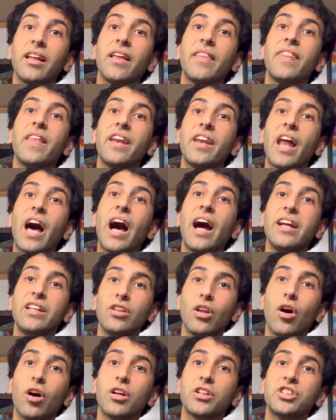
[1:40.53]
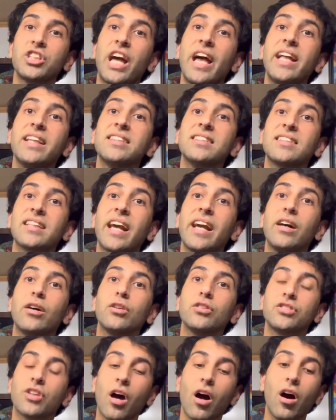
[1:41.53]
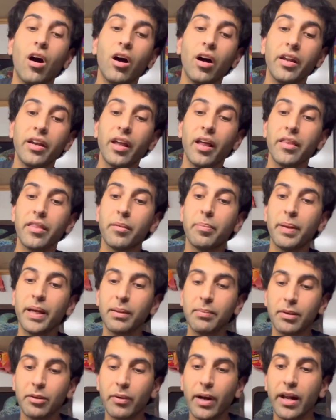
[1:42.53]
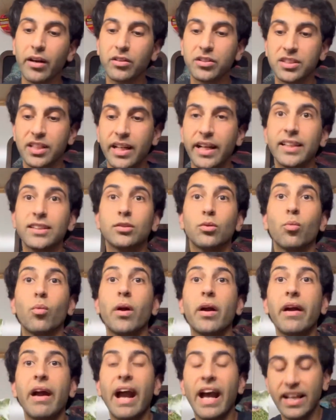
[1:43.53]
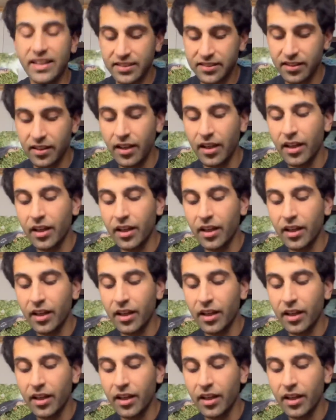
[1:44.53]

the 9 large head scales on the pygmy rattlesnakes, whereas